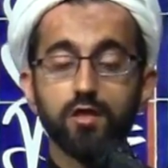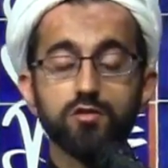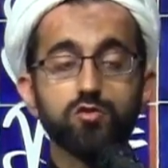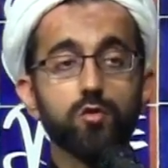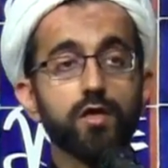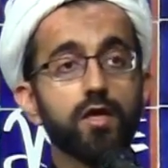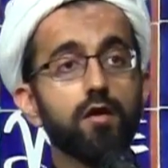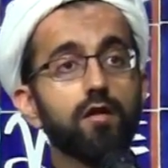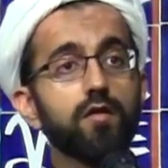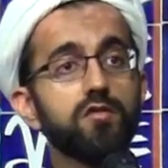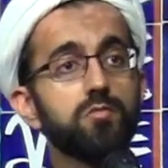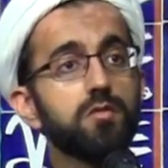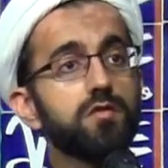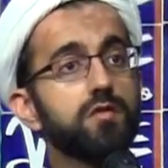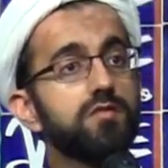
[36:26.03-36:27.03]
So here Allah
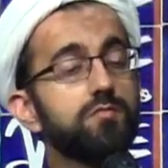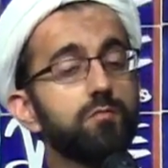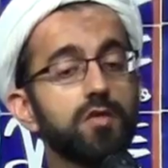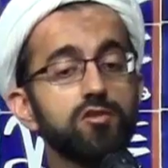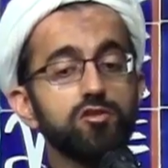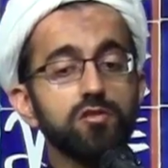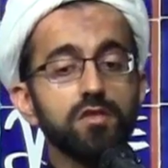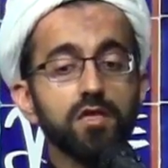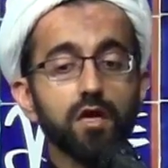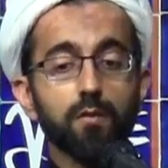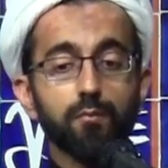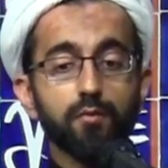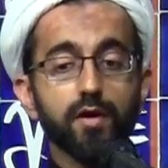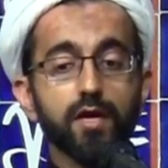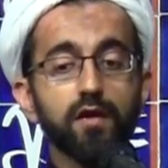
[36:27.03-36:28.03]
subhanahu wa ta'ala is mentioning a
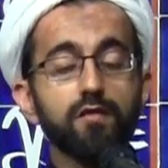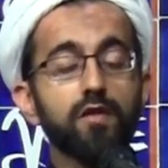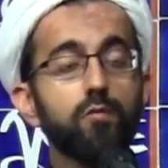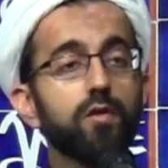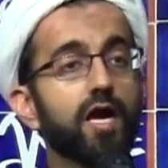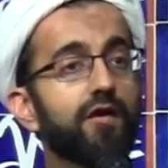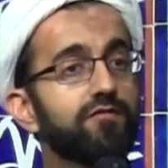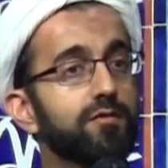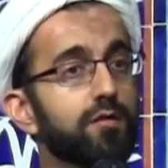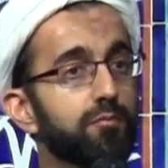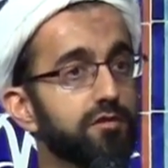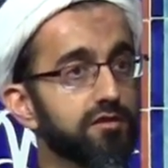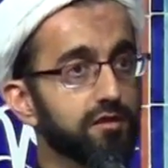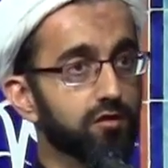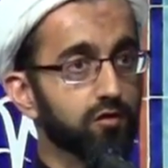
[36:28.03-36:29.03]
prayer that we have to be
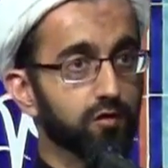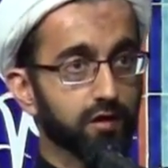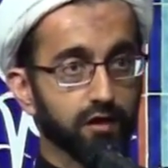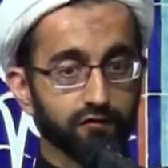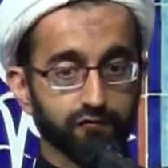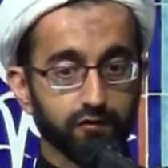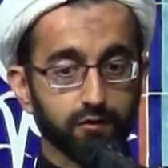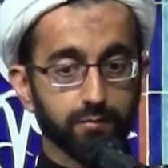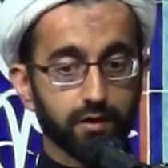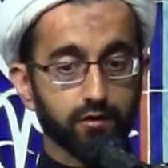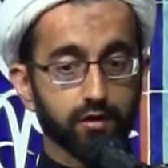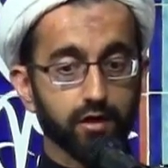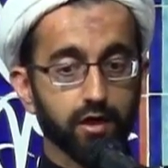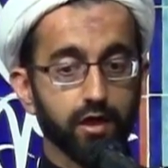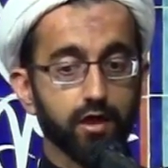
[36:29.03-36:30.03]
particularly careful
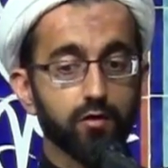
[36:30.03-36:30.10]
about,